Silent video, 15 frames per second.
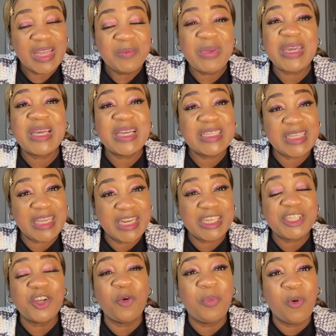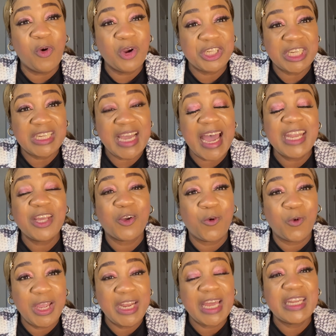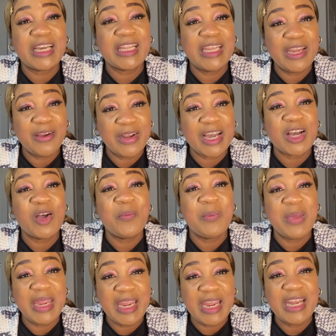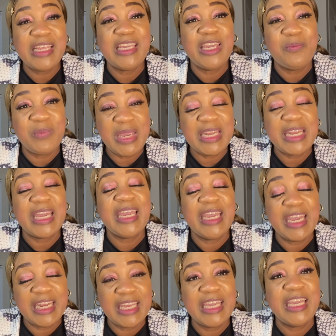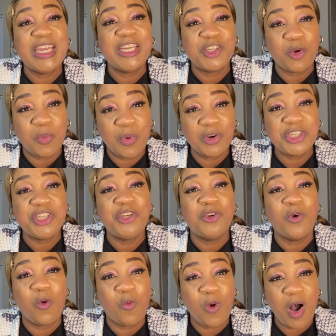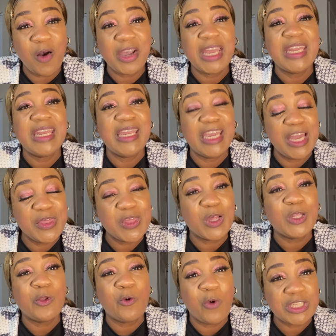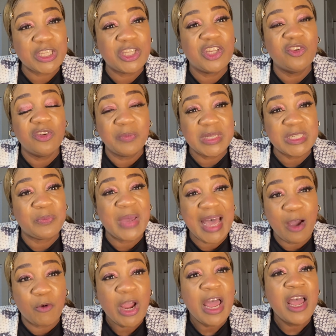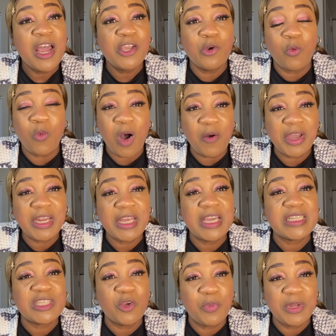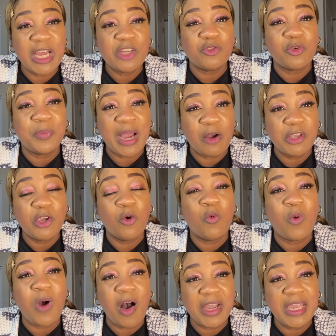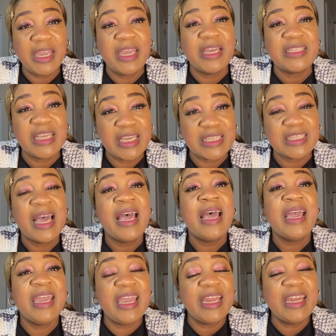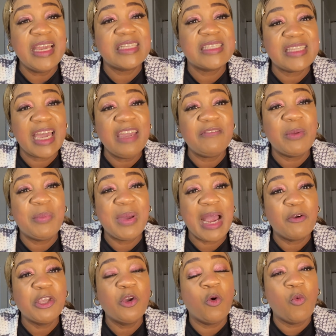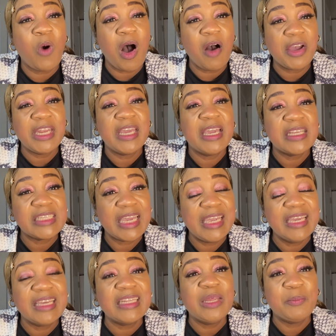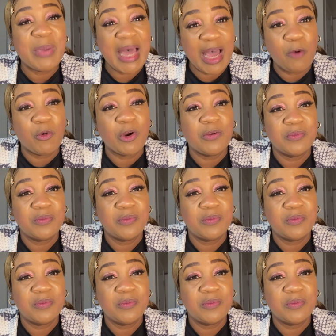because it is your portion. I decree it, I declare it, I command ye me that it is your portion. You are walking in the Lord's dunamis power. You're walking in his supernatural power. You're walking in his saving power. You're walking in his healing power.